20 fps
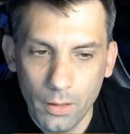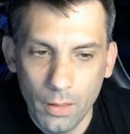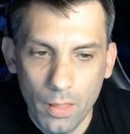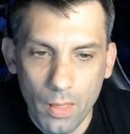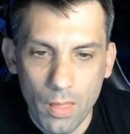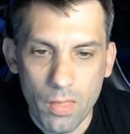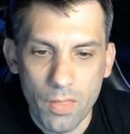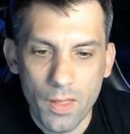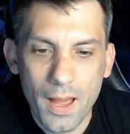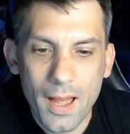
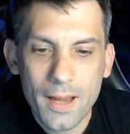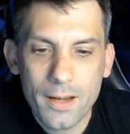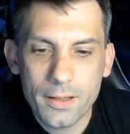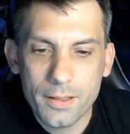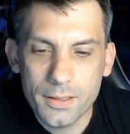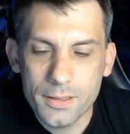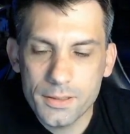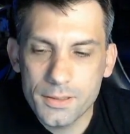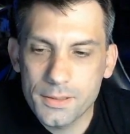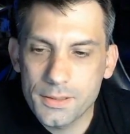That
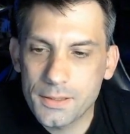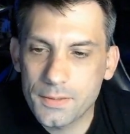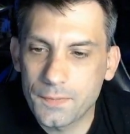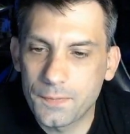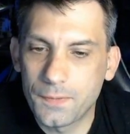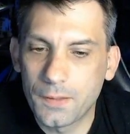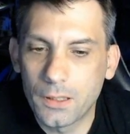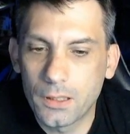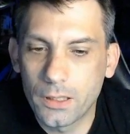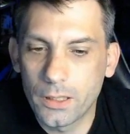is
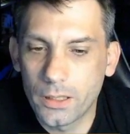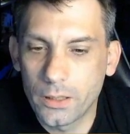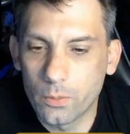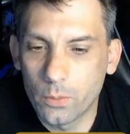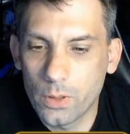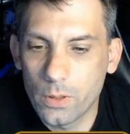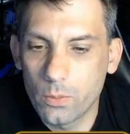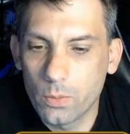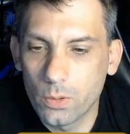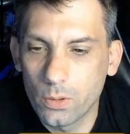fine. We
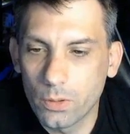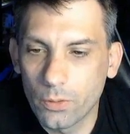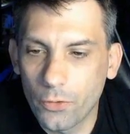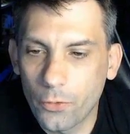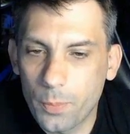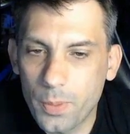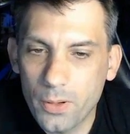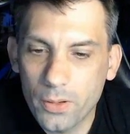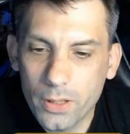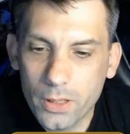will
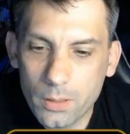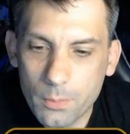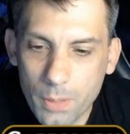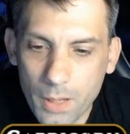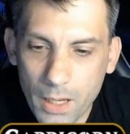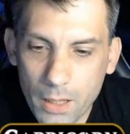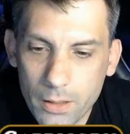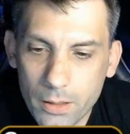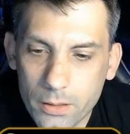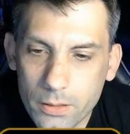Spirited
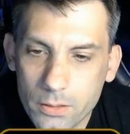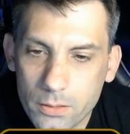Companion.